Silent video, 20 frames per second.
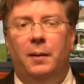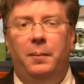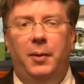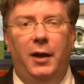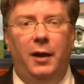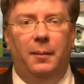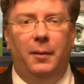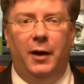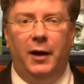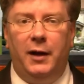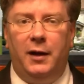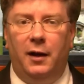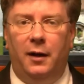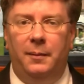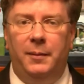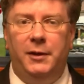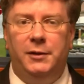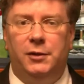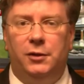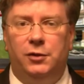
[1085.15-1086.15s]
PMI
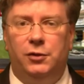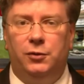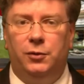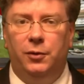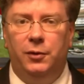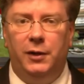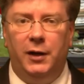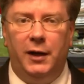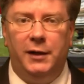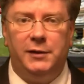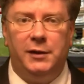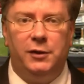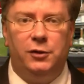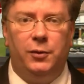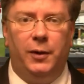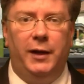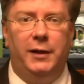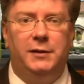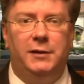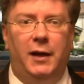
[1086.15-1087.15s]
companies are scrutinizing
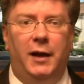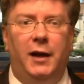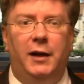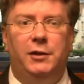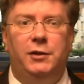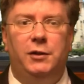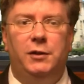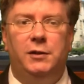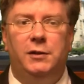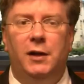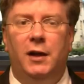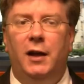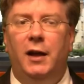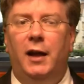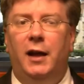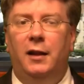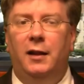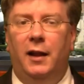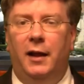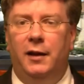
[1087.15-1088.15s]
transactions,
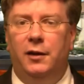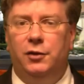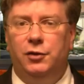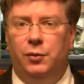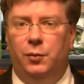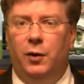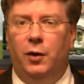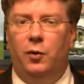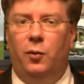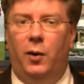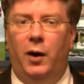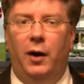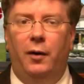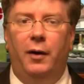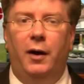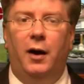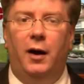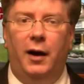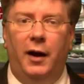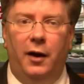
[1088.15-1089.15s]
and lenders are
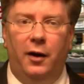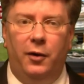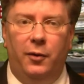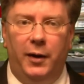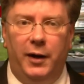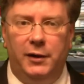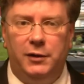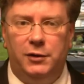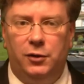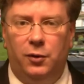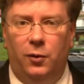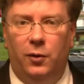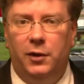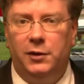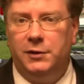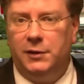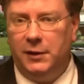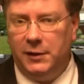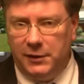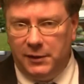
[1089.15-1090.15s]
requiring higher credit
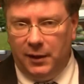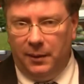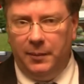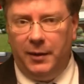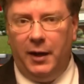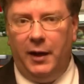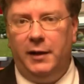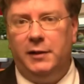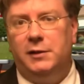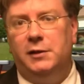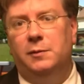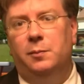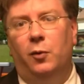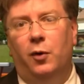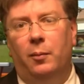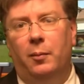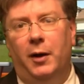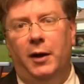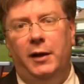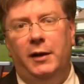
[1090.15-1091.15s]
scores and, in some cases,
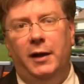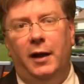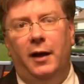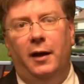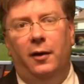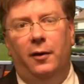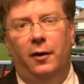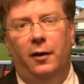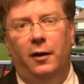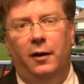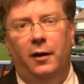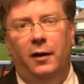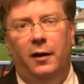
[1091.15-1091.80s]
more money down.